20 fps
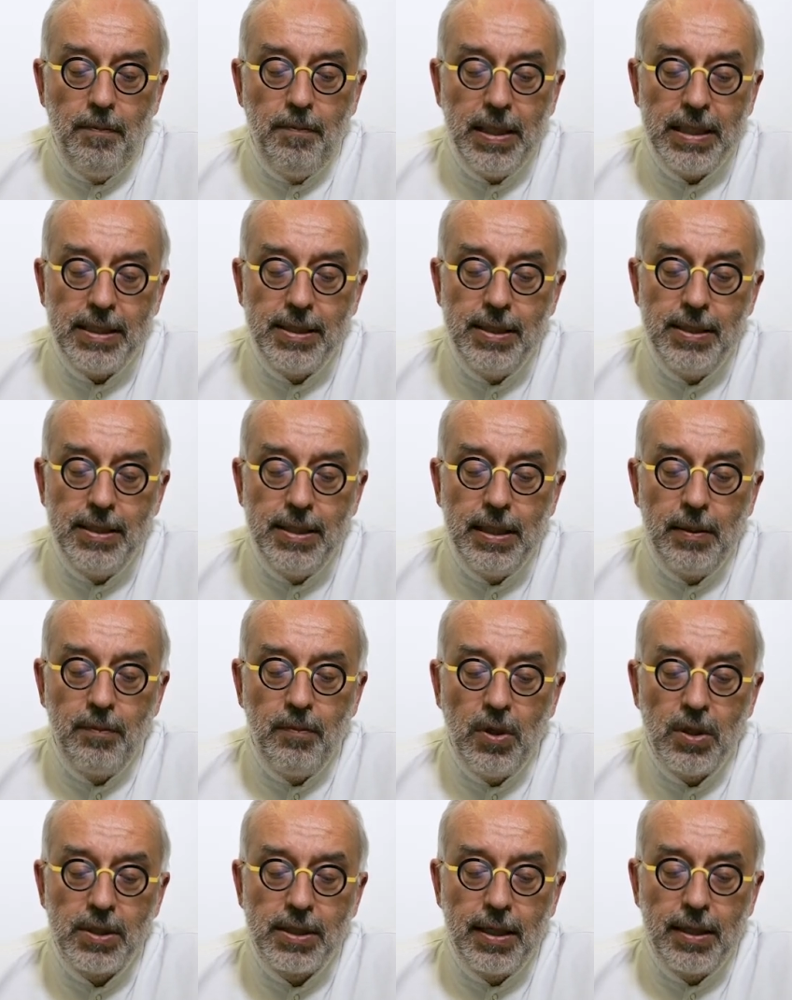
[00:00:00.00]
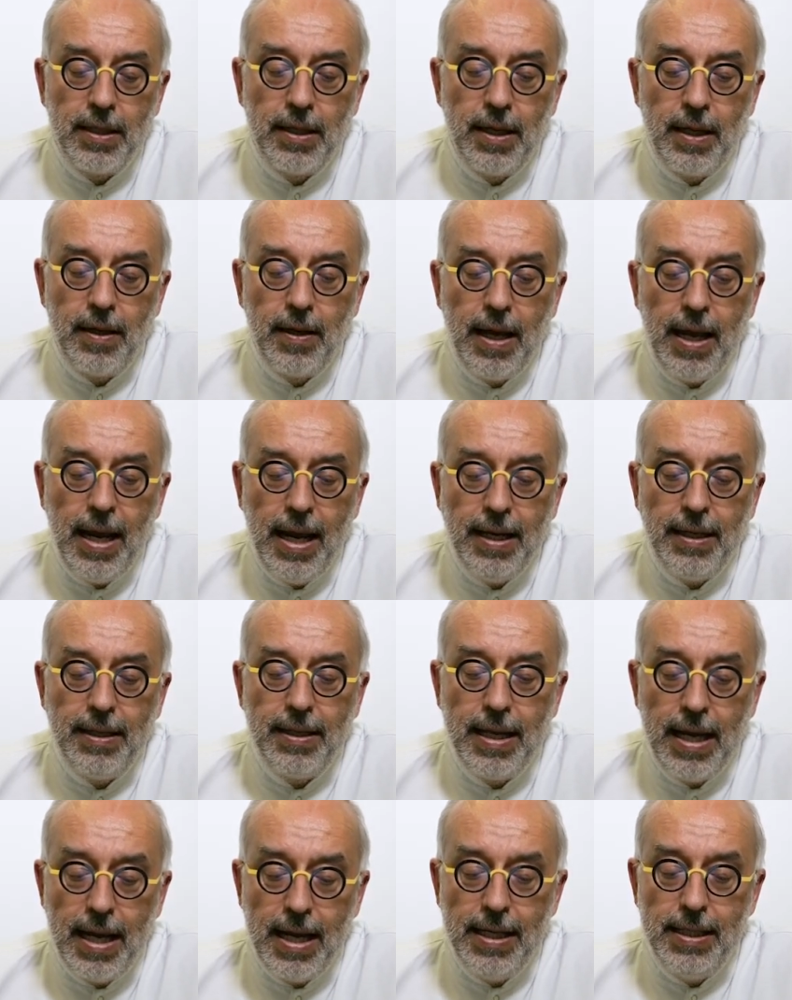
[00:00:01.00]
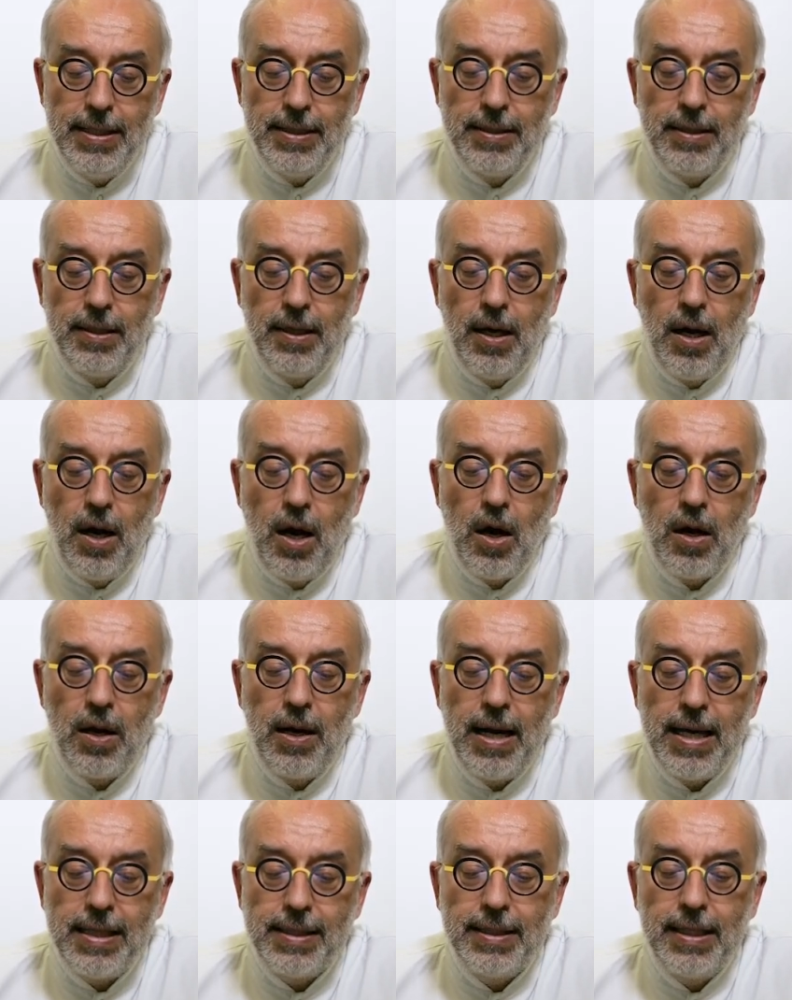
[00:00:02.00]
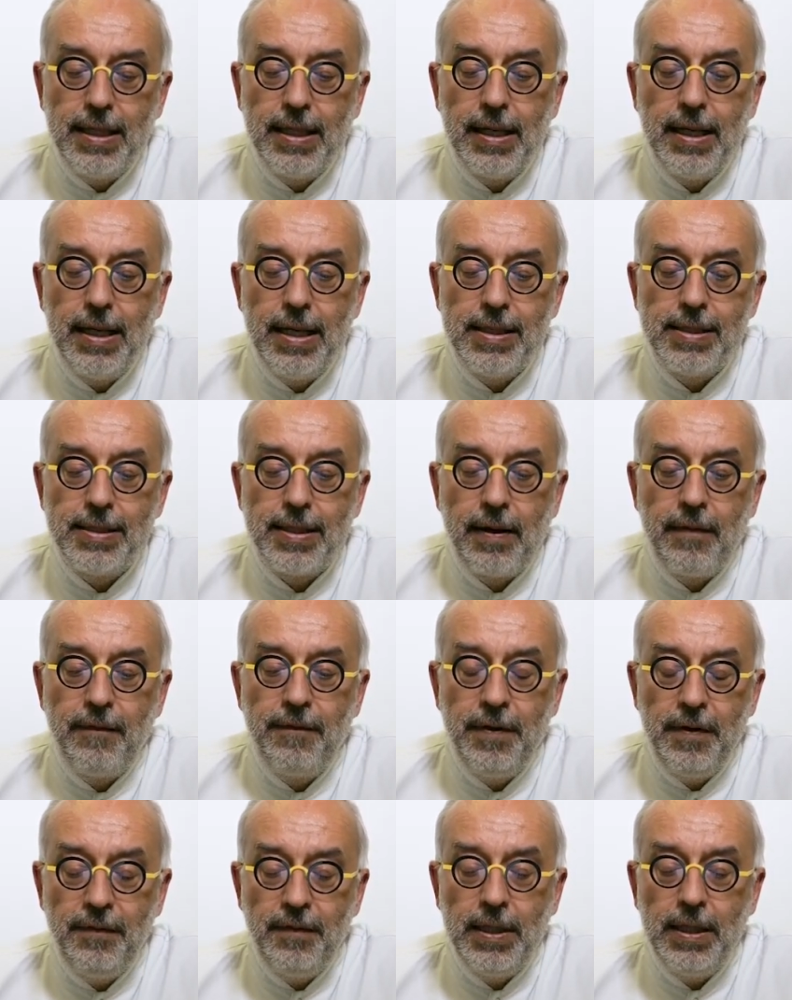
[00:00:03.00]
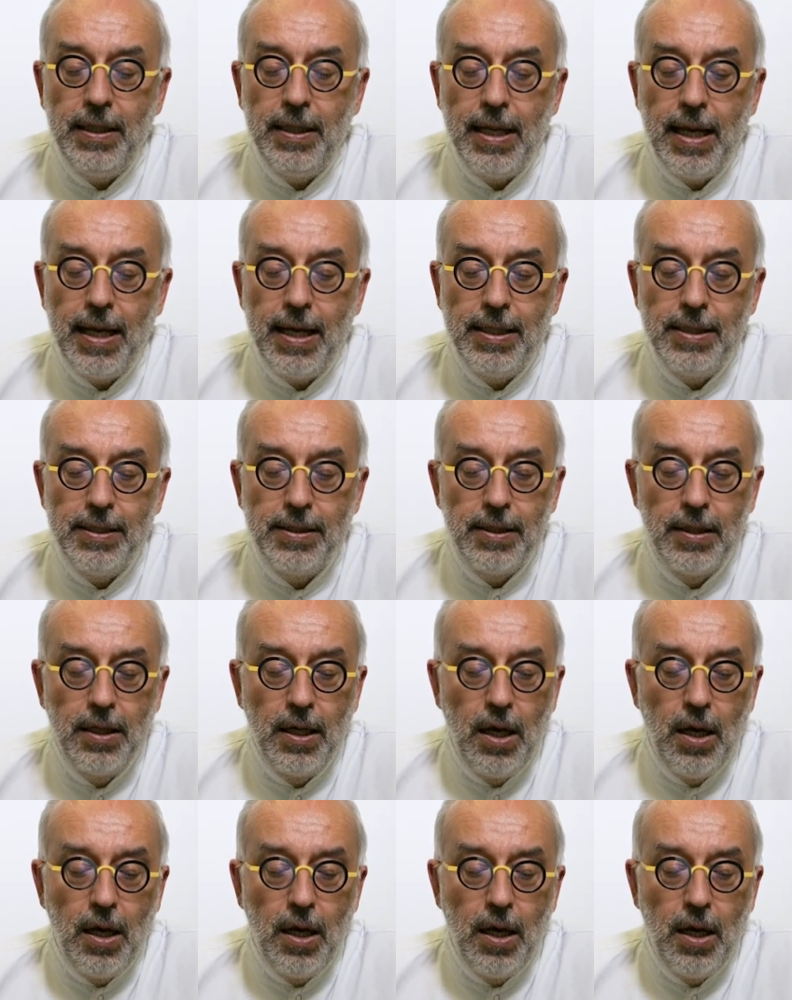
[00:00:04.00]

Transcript: persisting more than 8 days and lasting less than 15 days,